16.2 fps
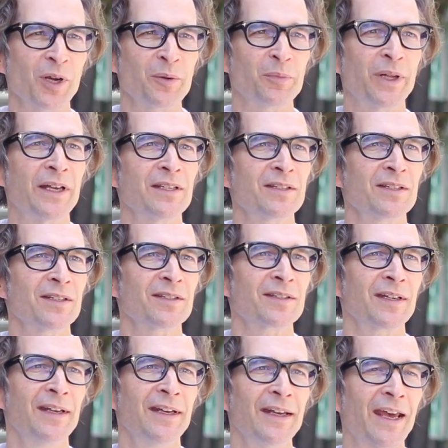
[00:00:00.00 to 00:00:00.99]
right
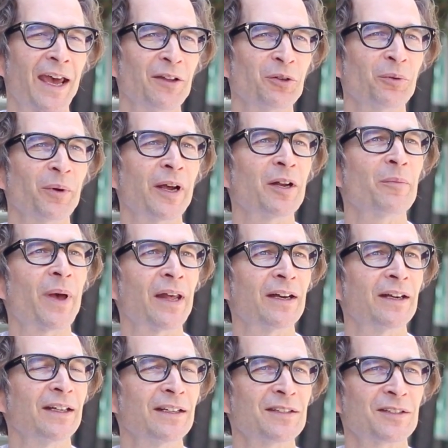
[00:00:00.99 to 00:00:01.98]
places, and the right
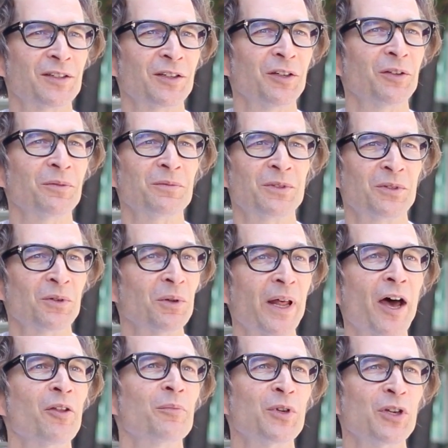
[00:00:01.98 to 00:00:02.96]
amenities to, to
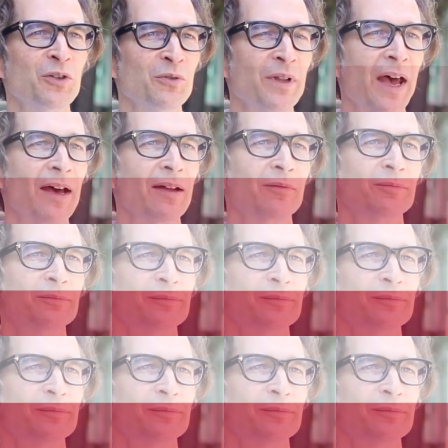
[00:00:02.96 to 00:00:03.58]
allow them to do that.